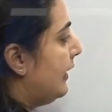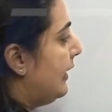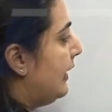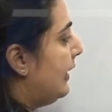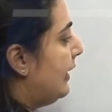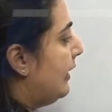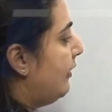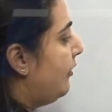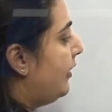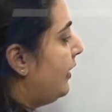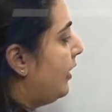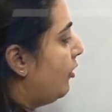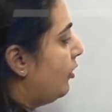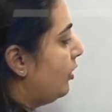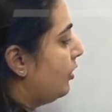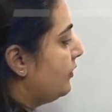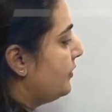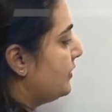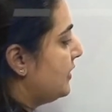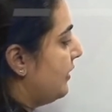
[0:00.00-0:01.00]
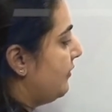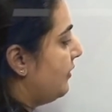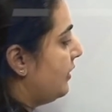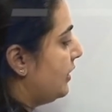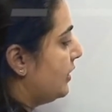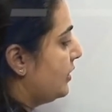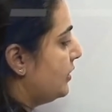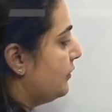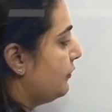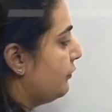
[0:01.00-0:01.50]
11 out of
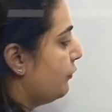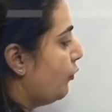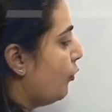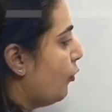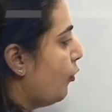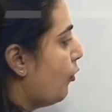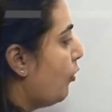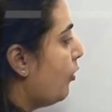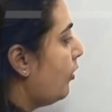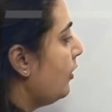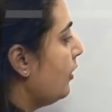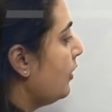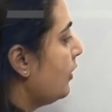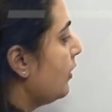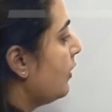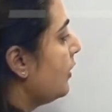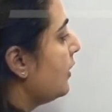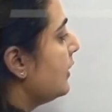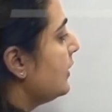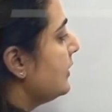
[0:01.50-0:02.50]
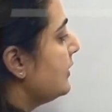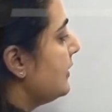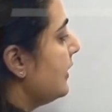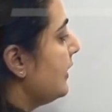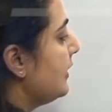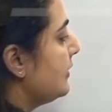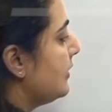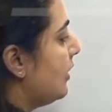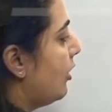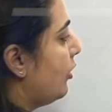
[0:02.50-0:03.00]
7 is 4.
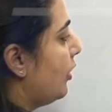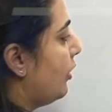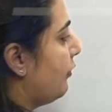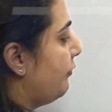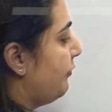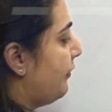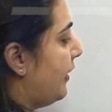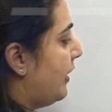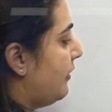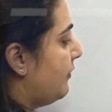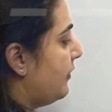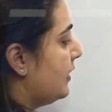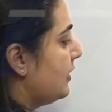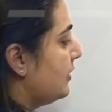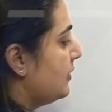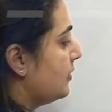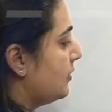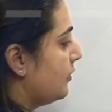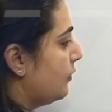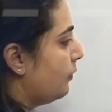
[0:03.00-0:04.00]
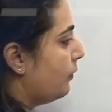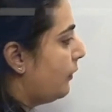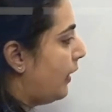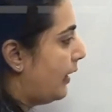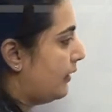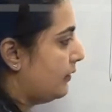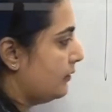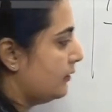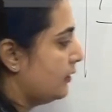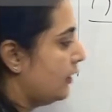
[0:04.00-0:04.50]
6 out of 5 is
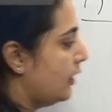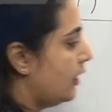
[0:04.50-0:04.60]
1.